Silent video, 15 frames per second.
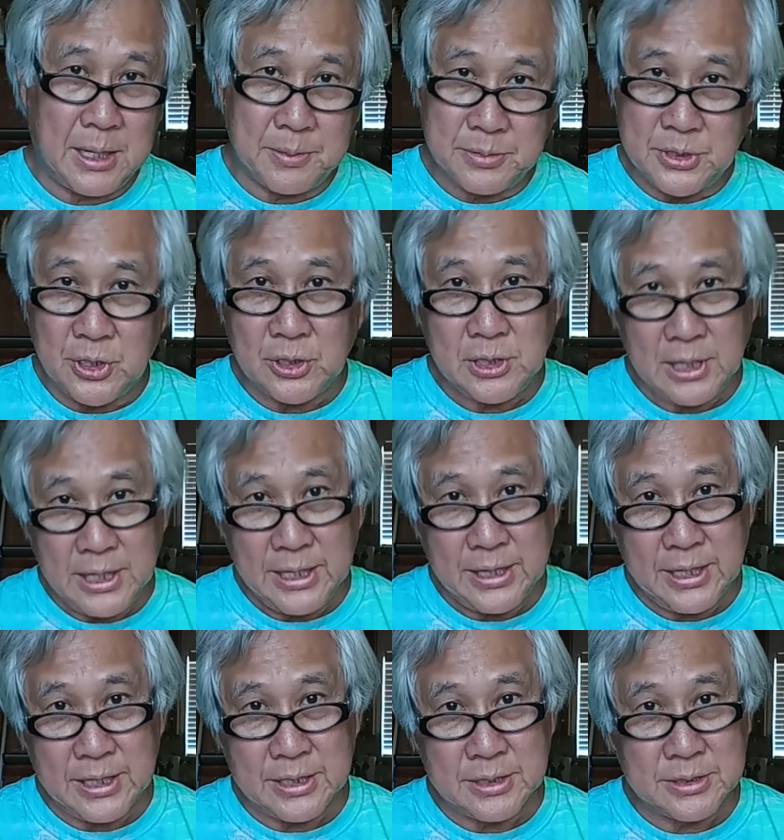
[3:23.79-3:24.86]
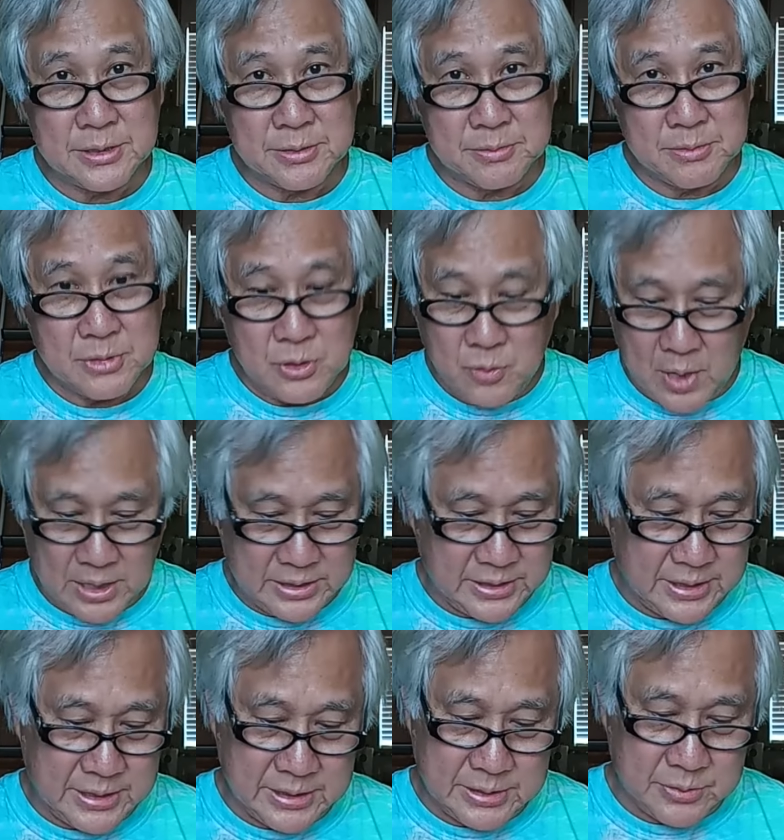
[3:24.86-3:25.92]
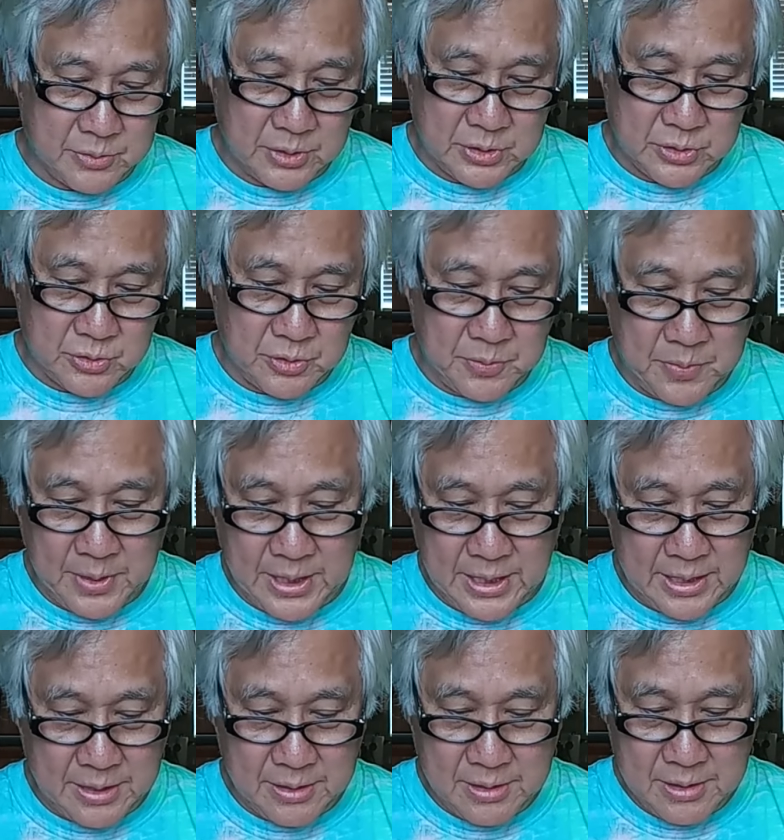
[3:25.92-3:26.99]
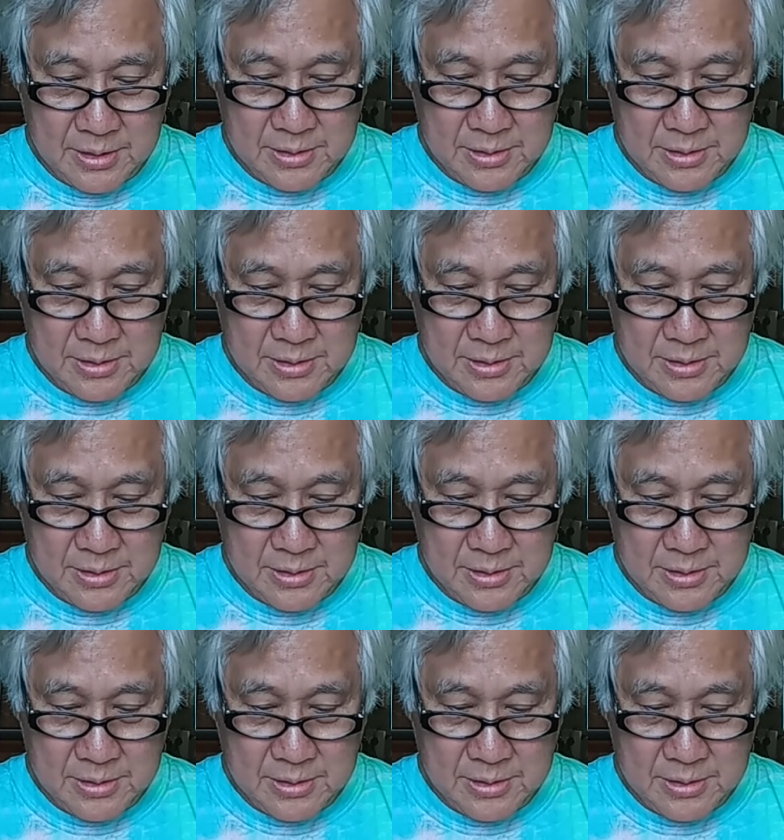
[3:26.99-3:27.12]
Certainly there's questions which would be